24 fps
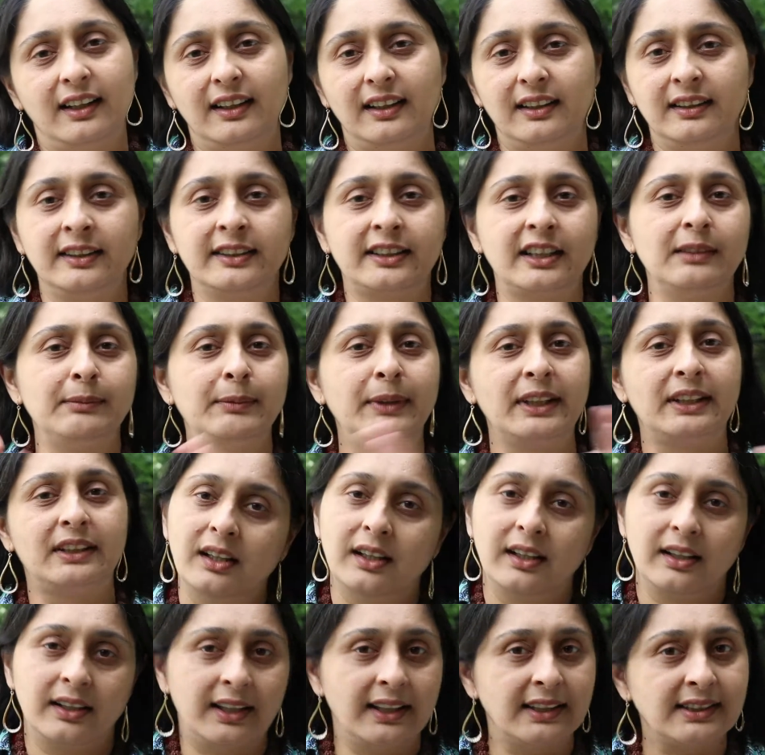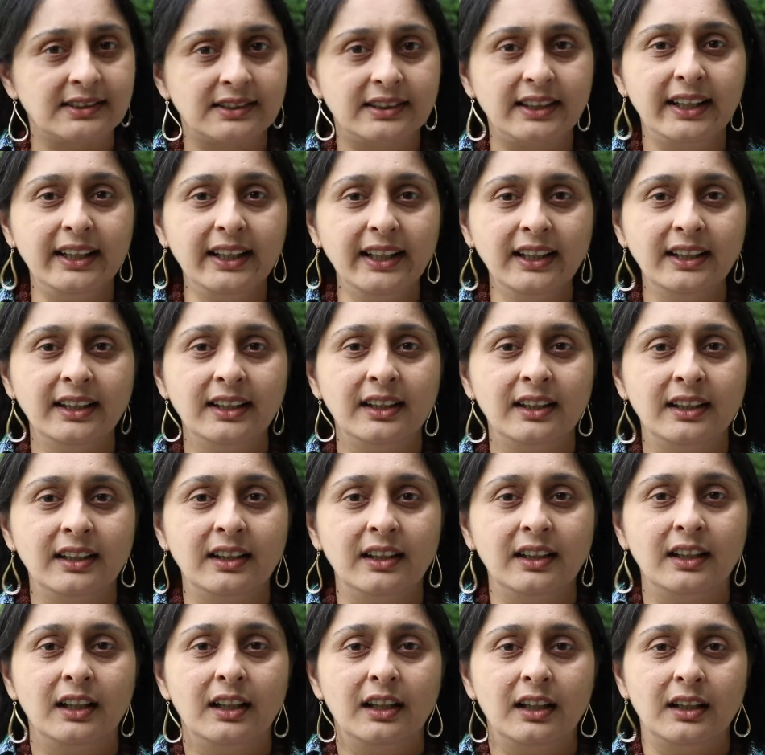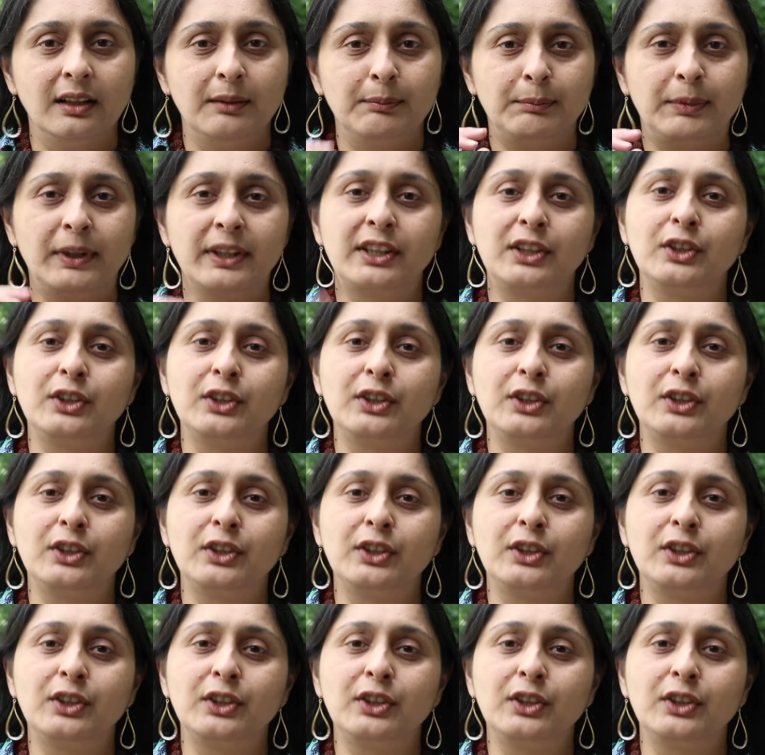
little bit dusty, but